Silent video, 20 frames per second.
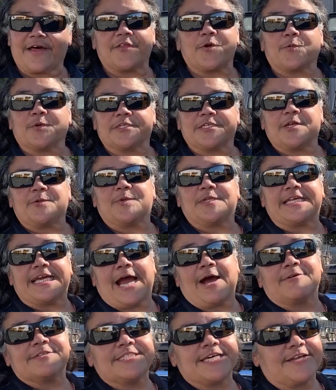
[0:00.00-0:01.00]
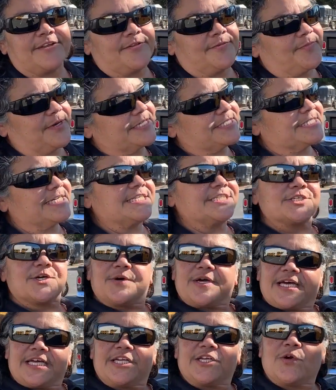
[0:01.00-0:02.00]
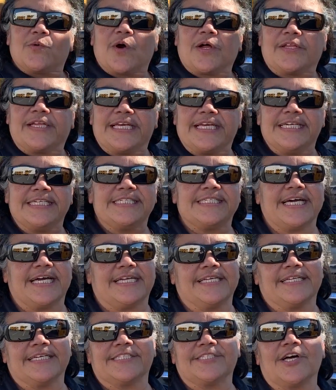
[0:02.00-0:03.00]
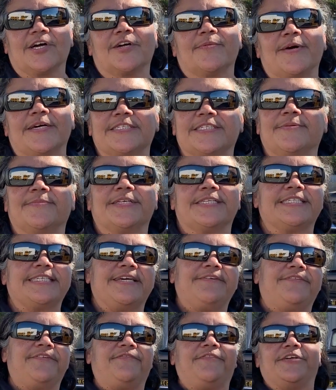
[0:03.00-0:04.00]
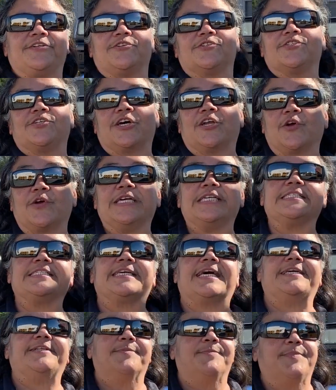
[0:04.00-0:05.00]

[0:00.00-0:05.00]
that we're done with the outside of the bus, let's go ahead and go on the inside and let's talk about some of the safety features that are inside the